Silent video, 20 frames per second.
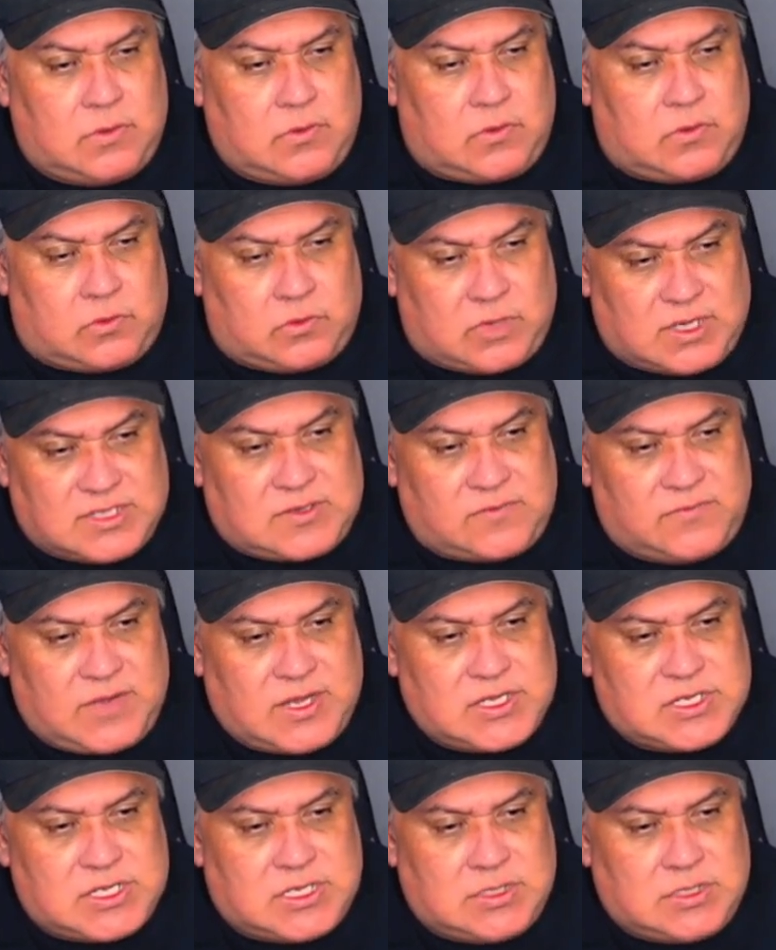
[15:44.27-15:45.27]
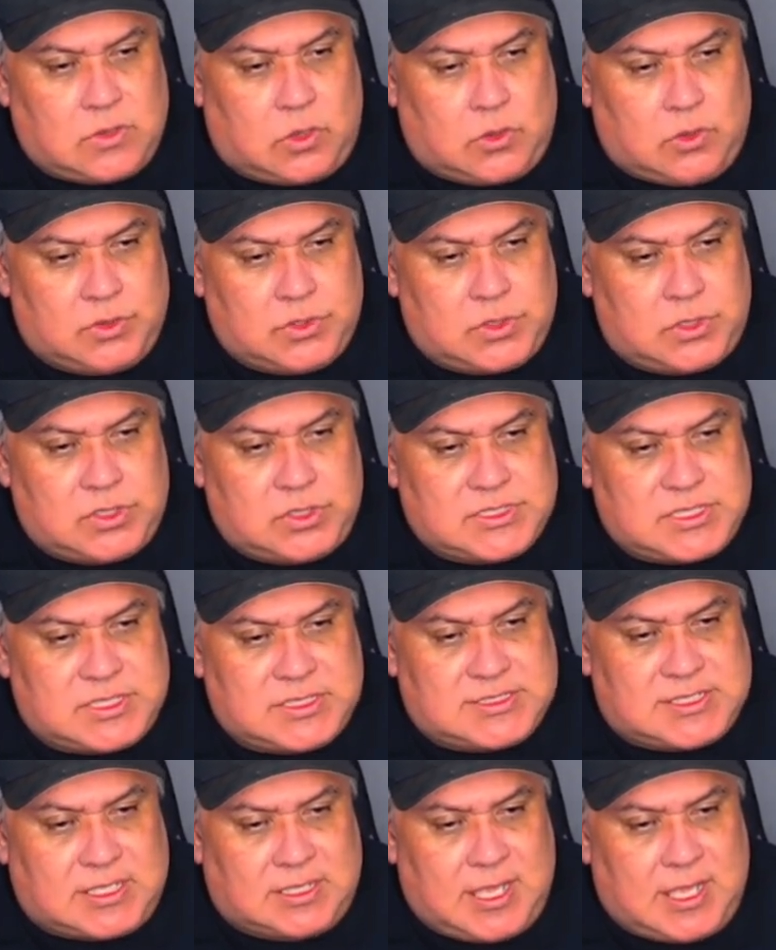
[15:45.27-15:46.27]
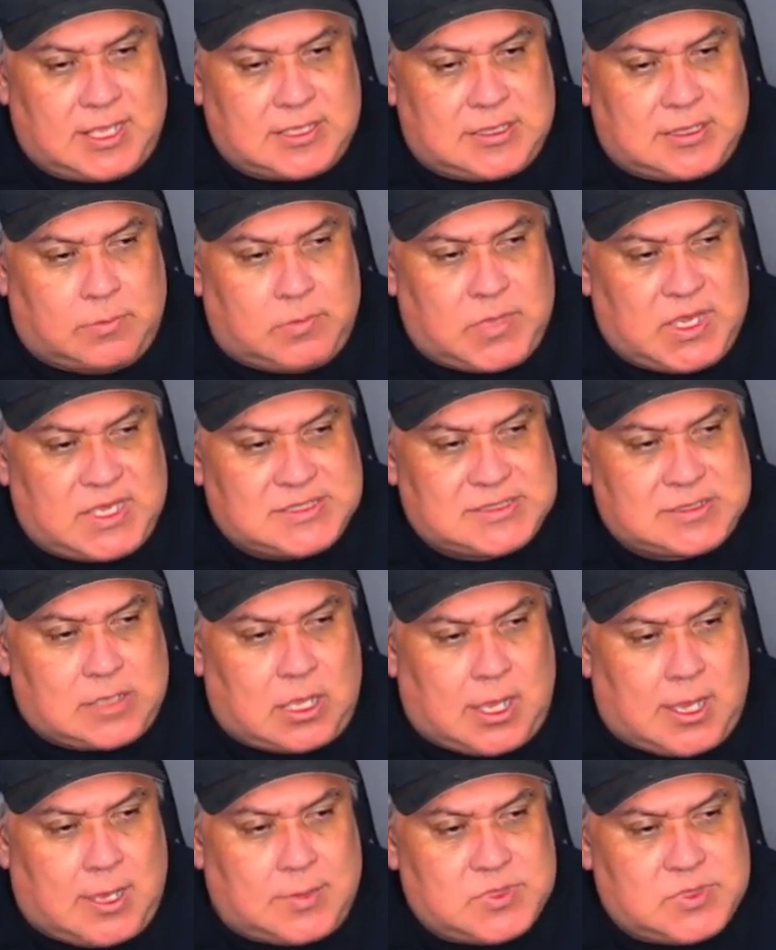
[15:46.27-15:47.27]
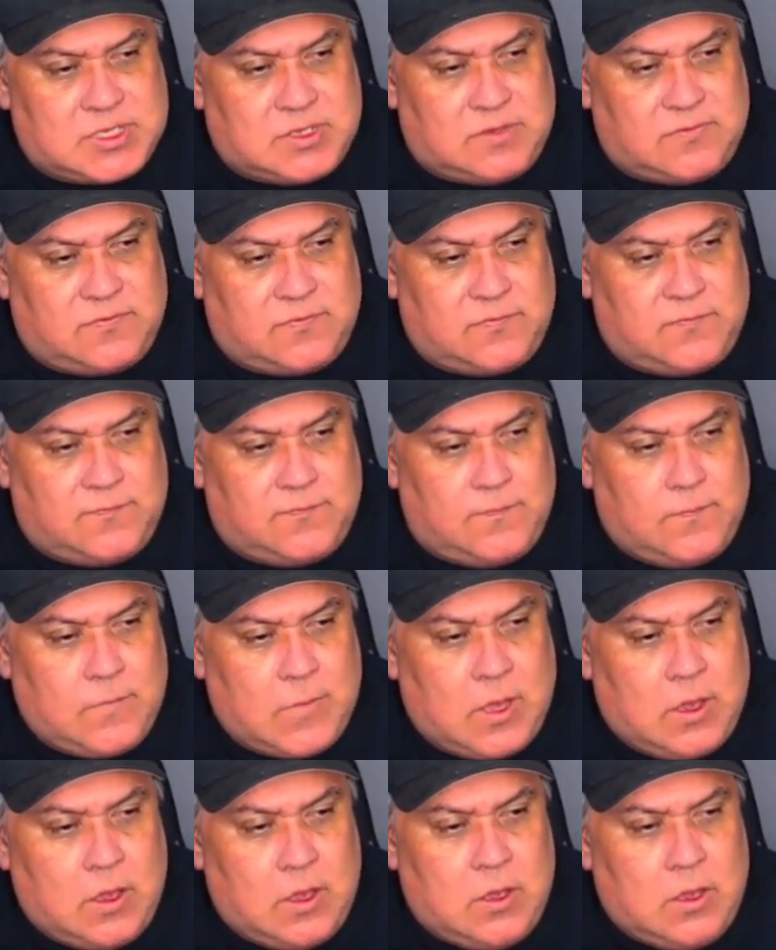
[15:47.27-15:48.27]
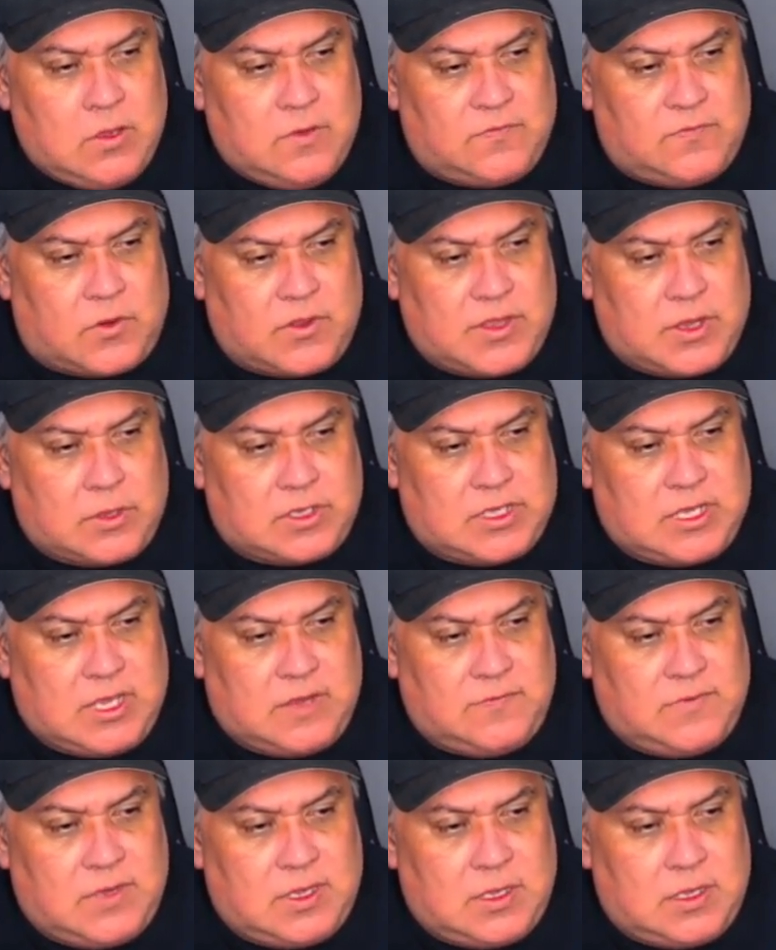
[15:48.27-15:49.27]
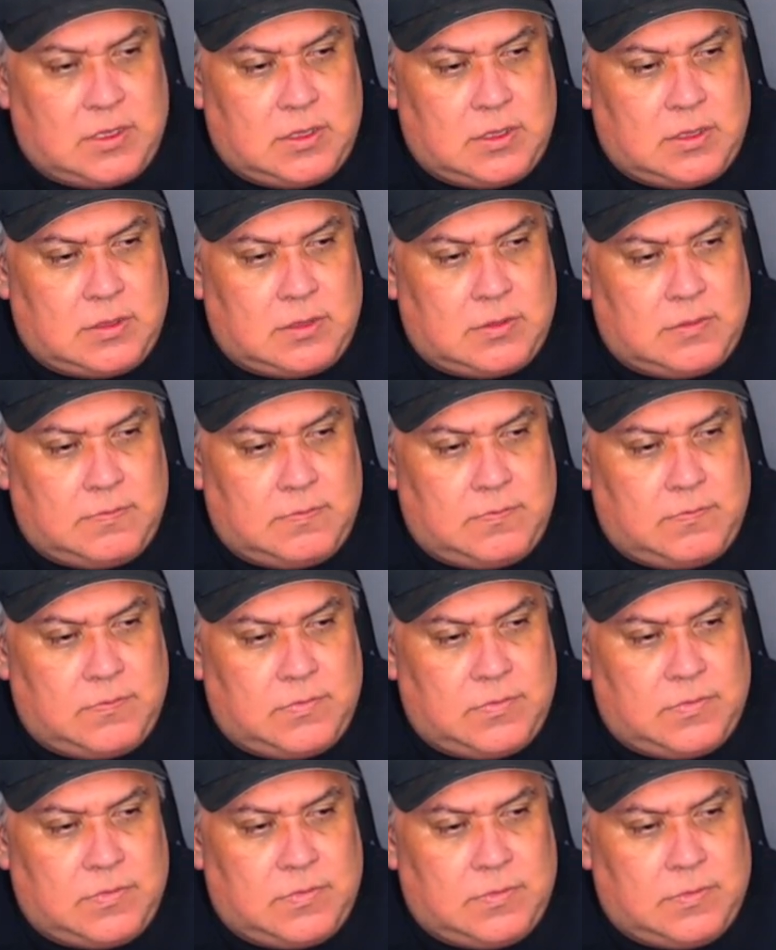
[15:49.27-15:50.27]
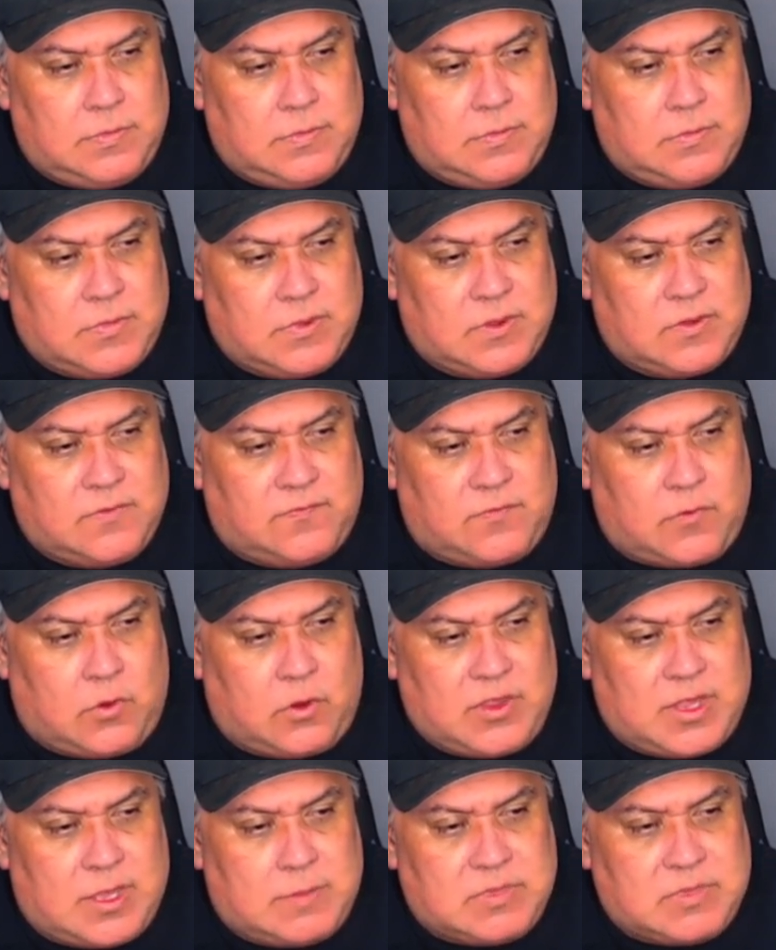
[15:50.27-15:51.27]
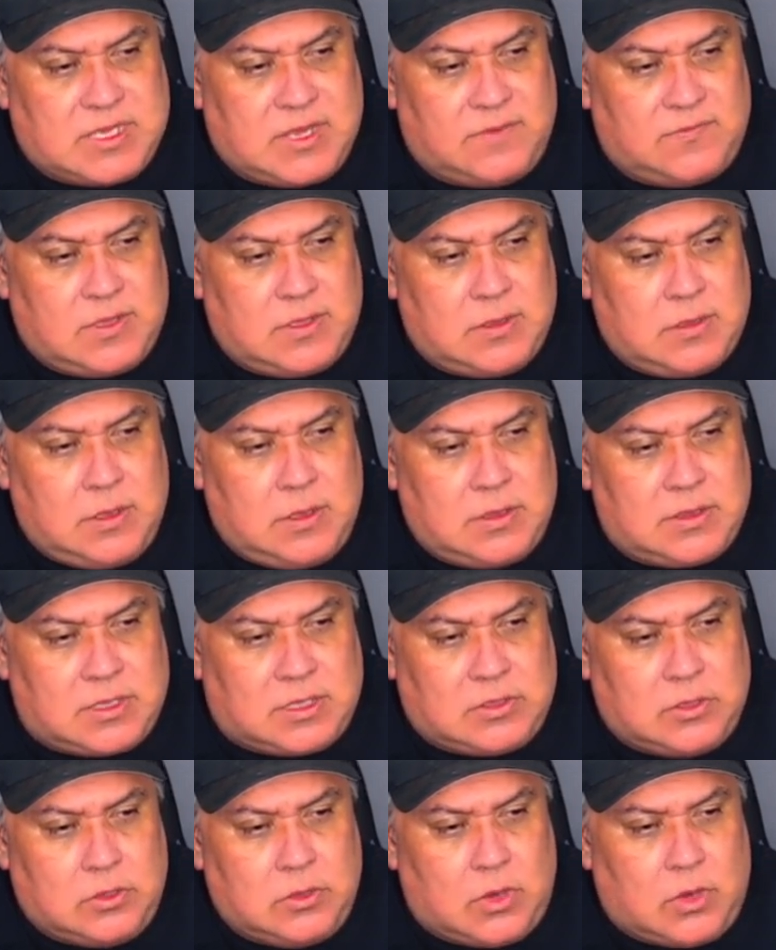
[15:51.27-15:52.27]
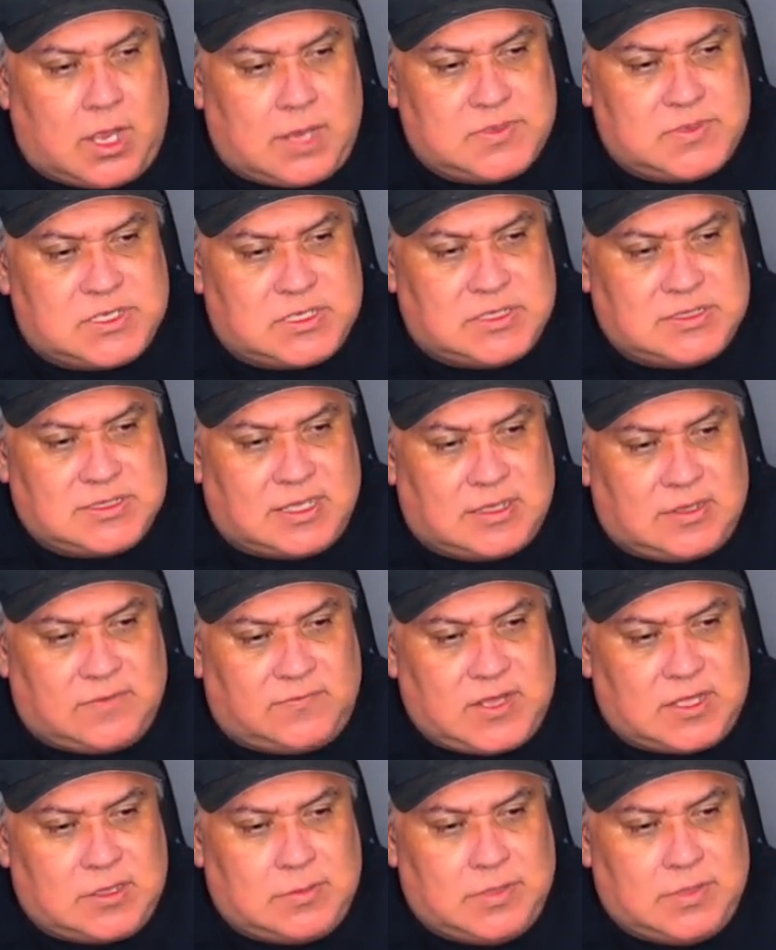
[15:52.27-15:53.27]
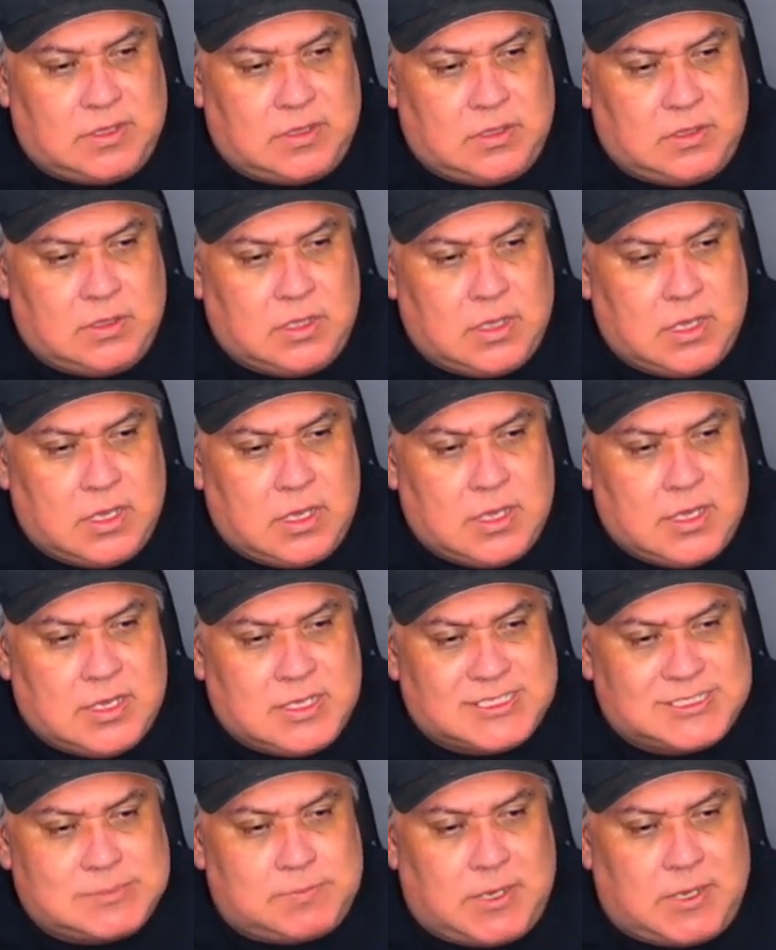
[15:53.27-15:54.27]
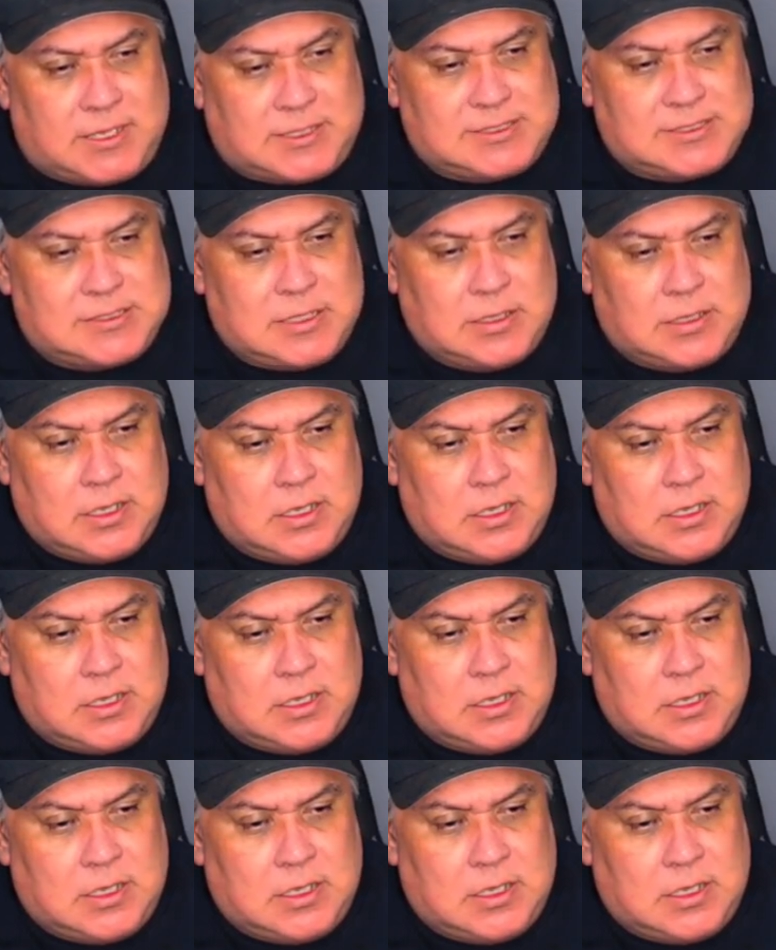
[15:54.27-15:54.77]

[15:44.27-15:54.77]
reservation holders select the best option for them given the new options and available specs.